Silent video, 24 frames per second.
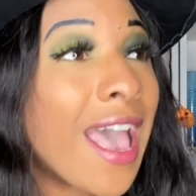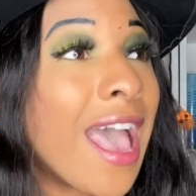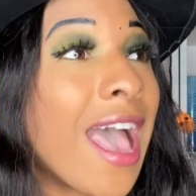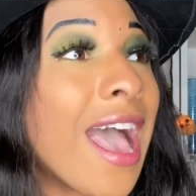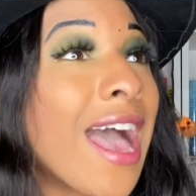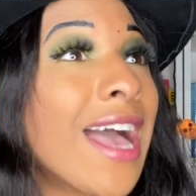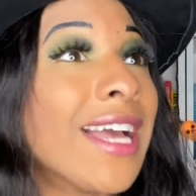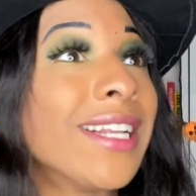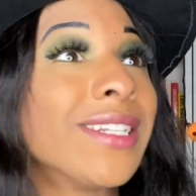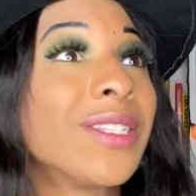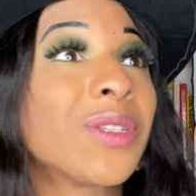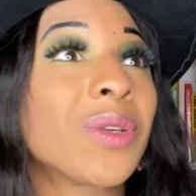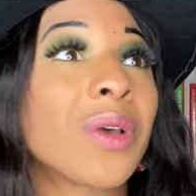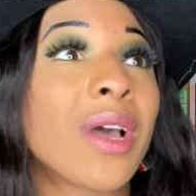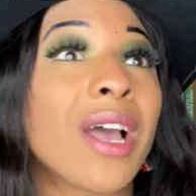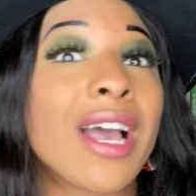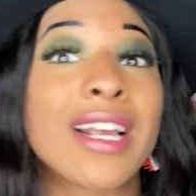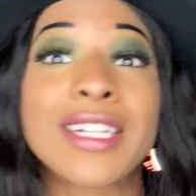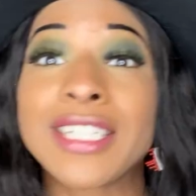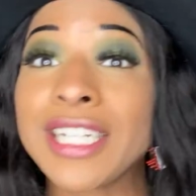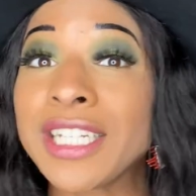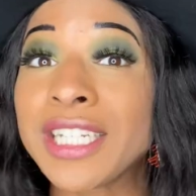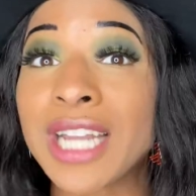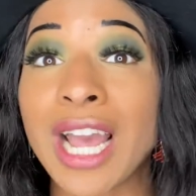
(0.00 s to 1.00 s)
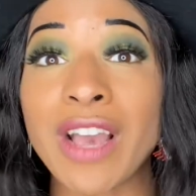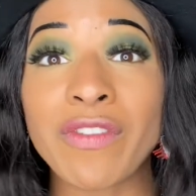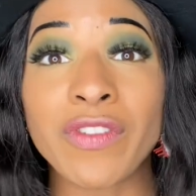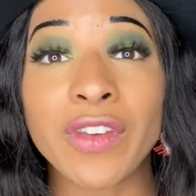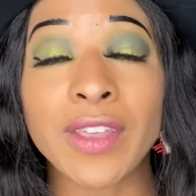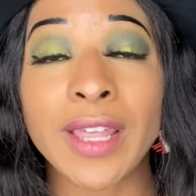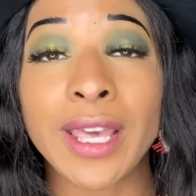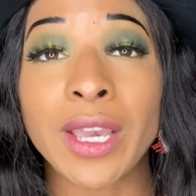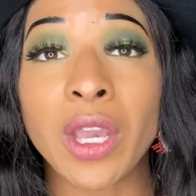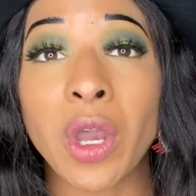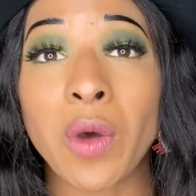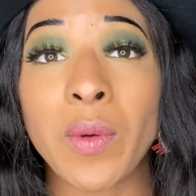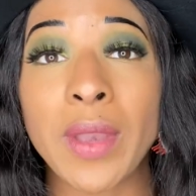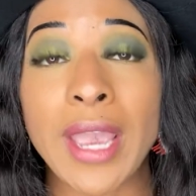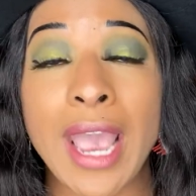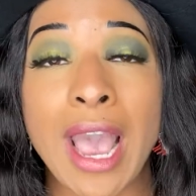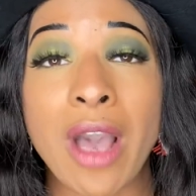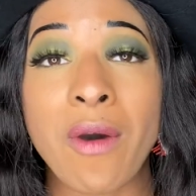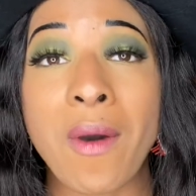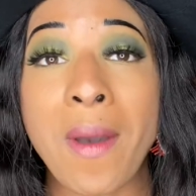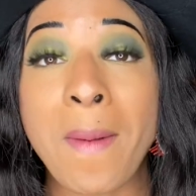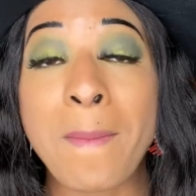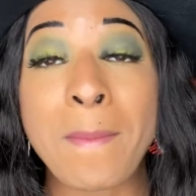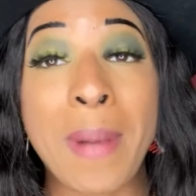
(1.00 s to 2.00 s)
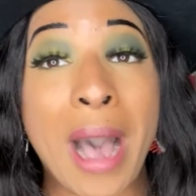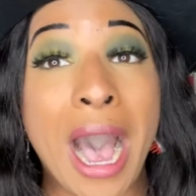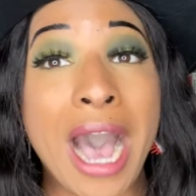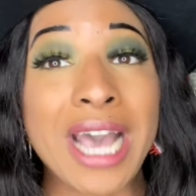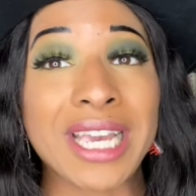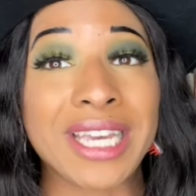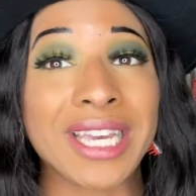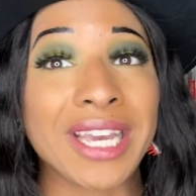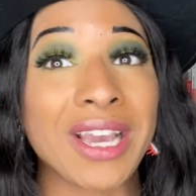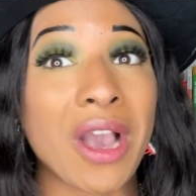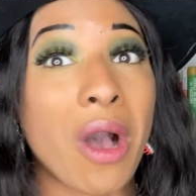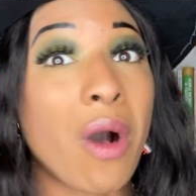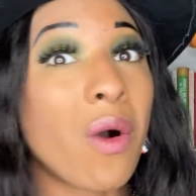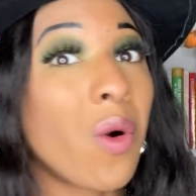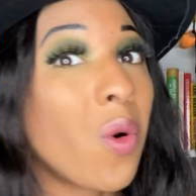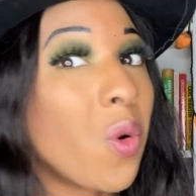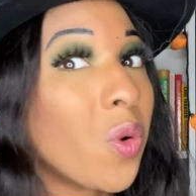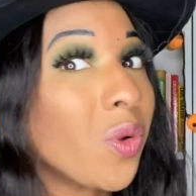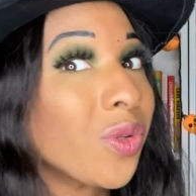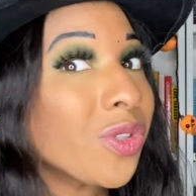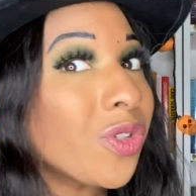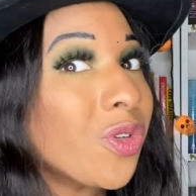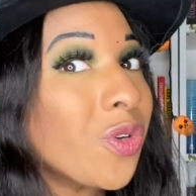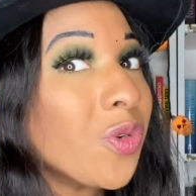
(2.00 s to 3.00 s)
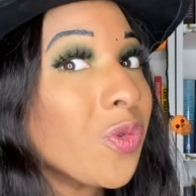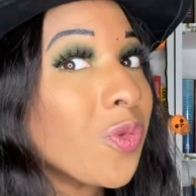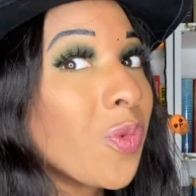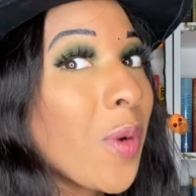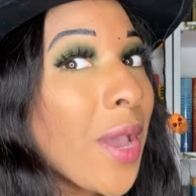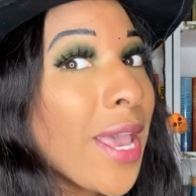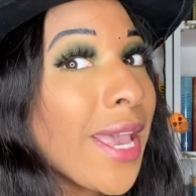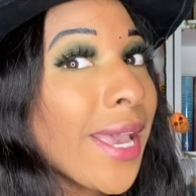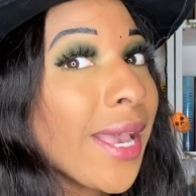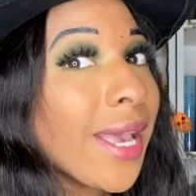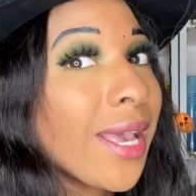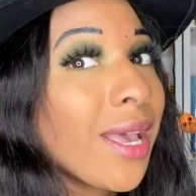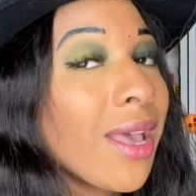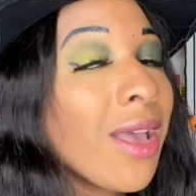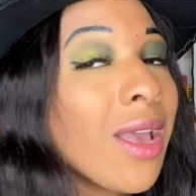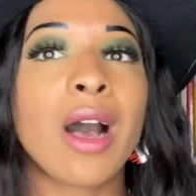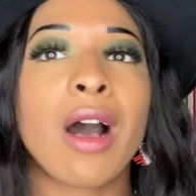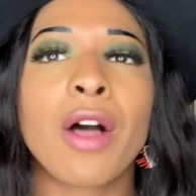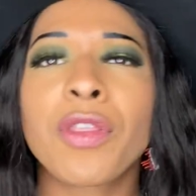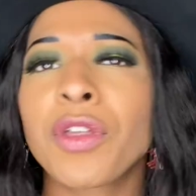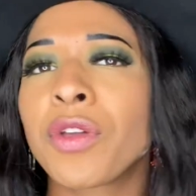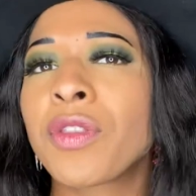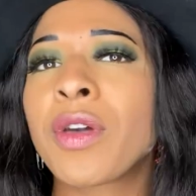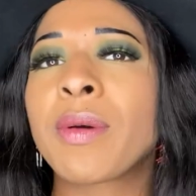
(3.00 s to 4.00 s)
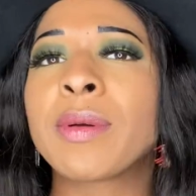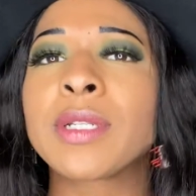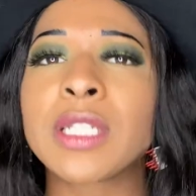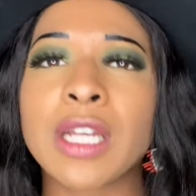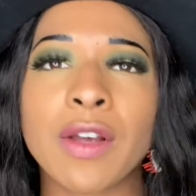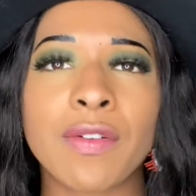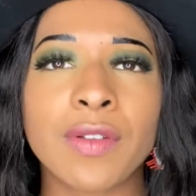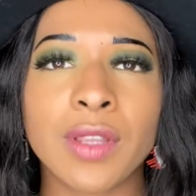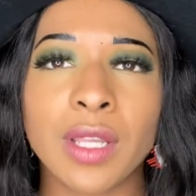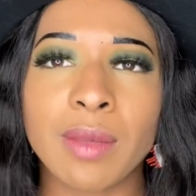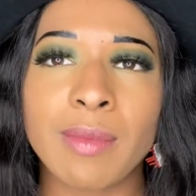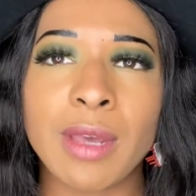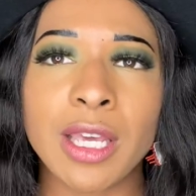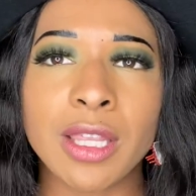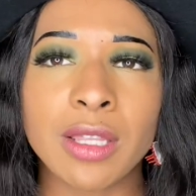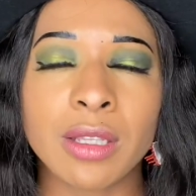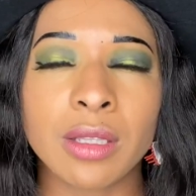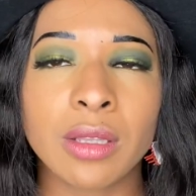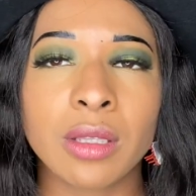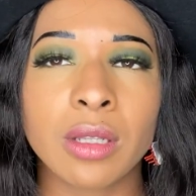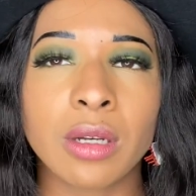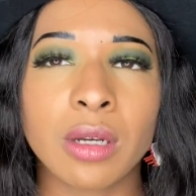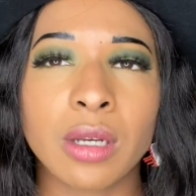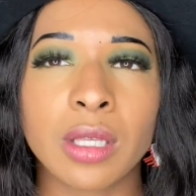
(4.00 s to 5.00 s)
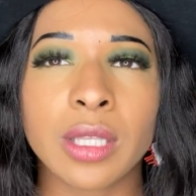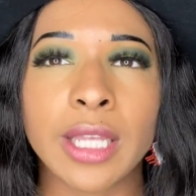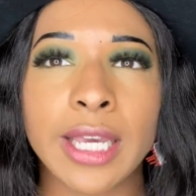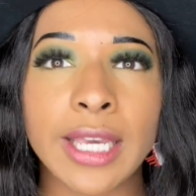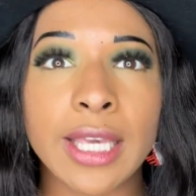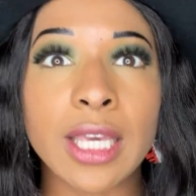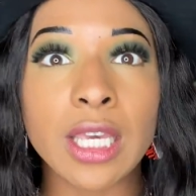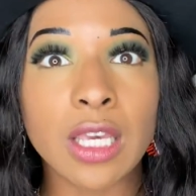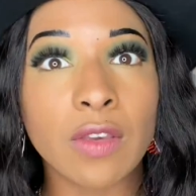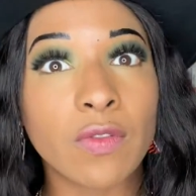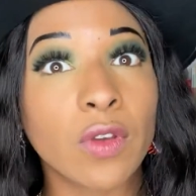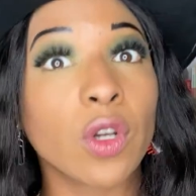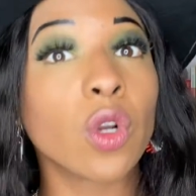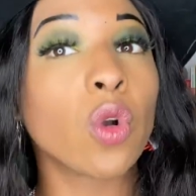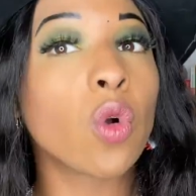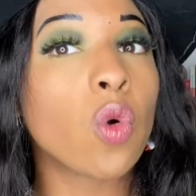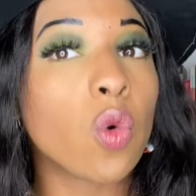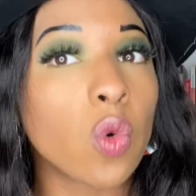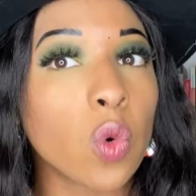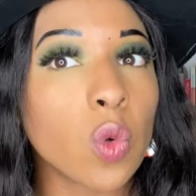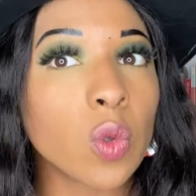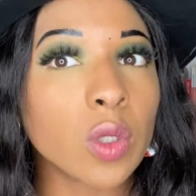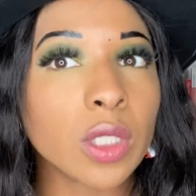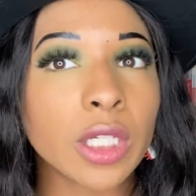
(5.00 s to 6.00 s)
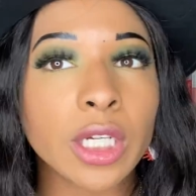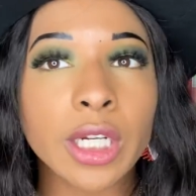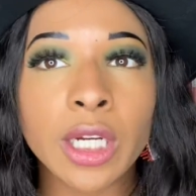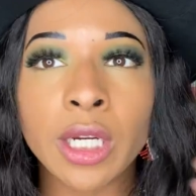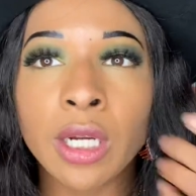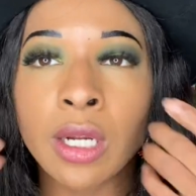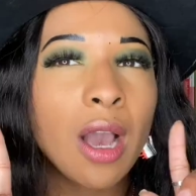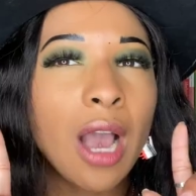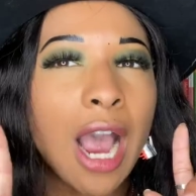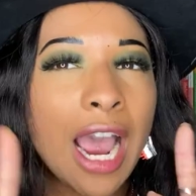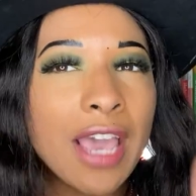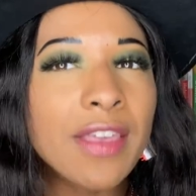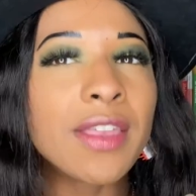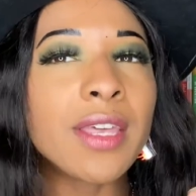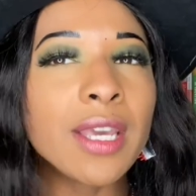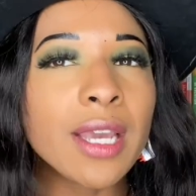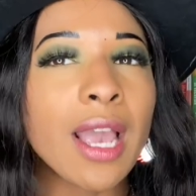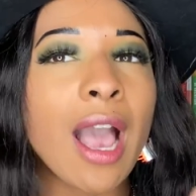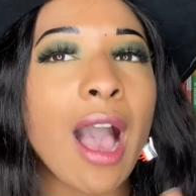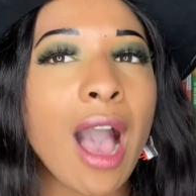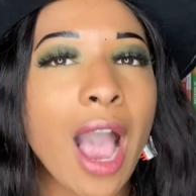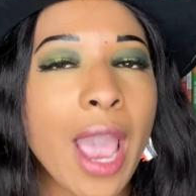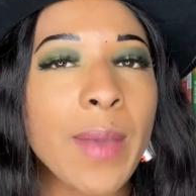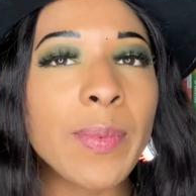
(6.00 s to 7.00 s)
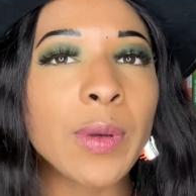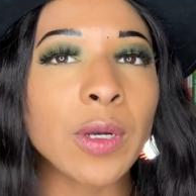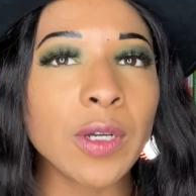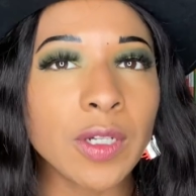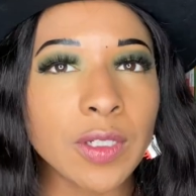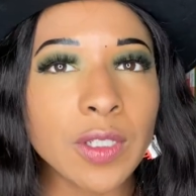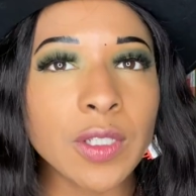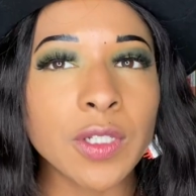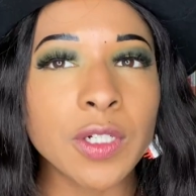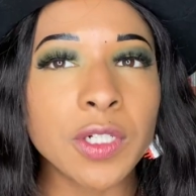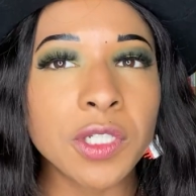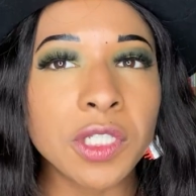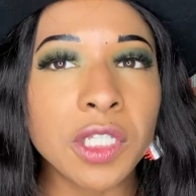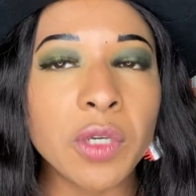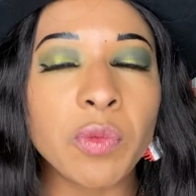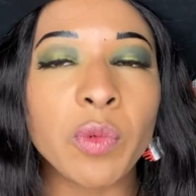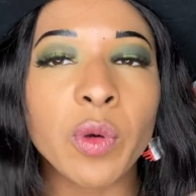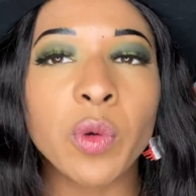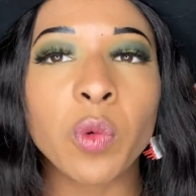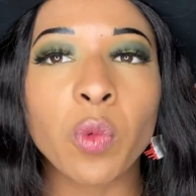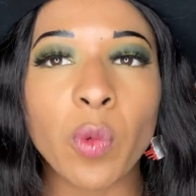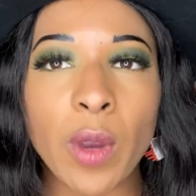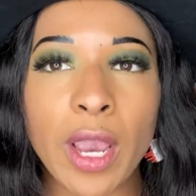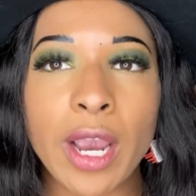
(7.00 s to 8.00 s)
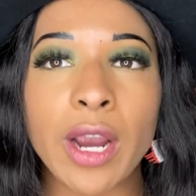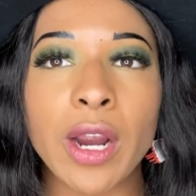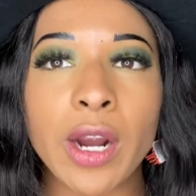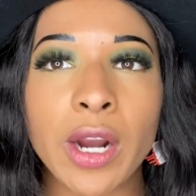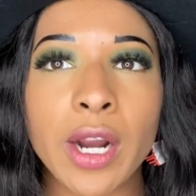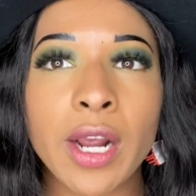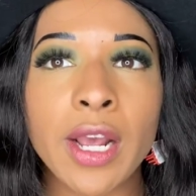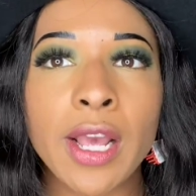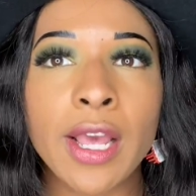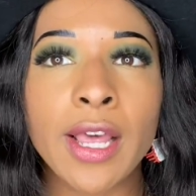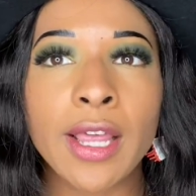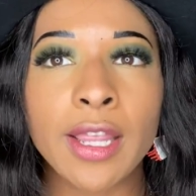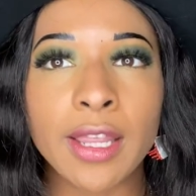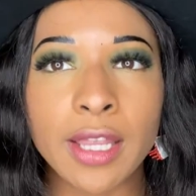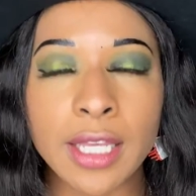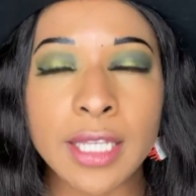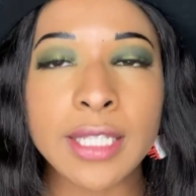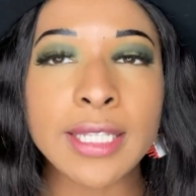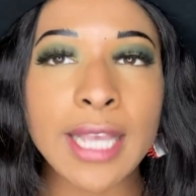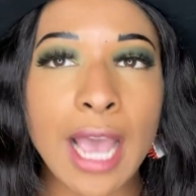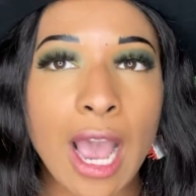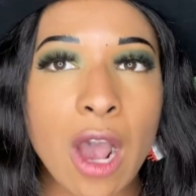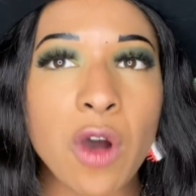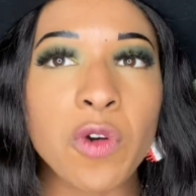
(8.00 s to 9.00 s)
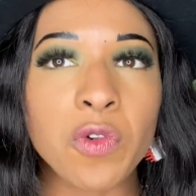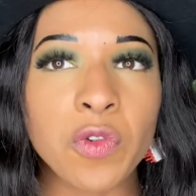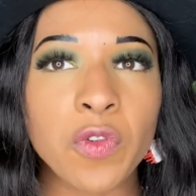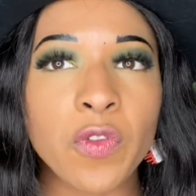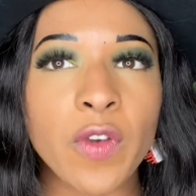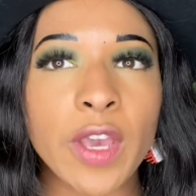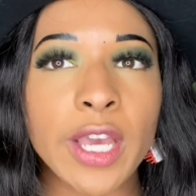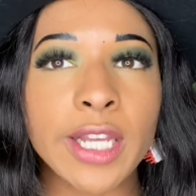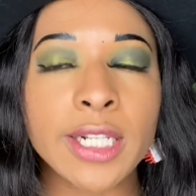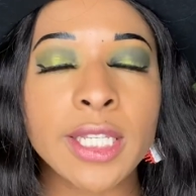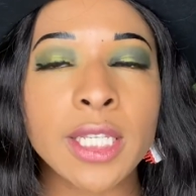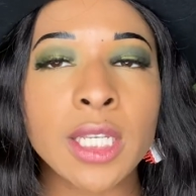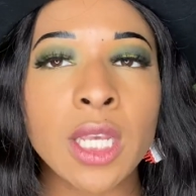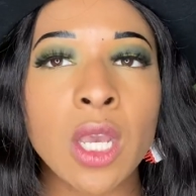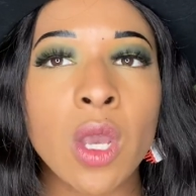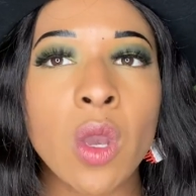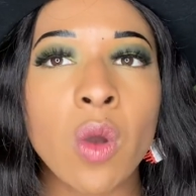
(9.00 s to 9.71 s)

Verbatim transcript: And did not feel like going out and buying a whole new wig, although that would definitely make the look like even cooler. I think I personally would wear this outfit